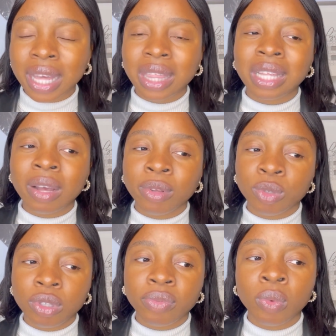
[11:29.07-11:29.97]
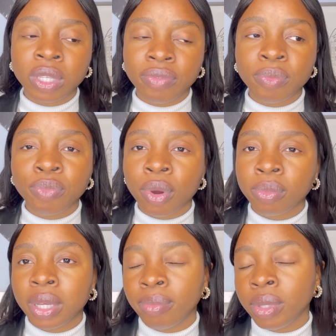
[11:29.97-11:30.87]
I think that was what even
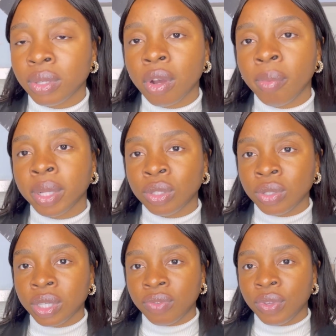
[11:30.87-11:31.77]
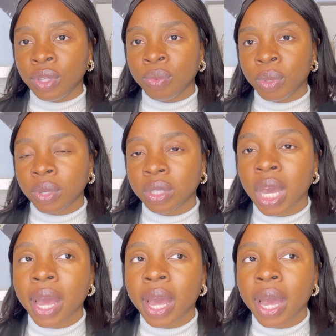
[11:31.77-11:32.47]
prompted me to come and do this video, because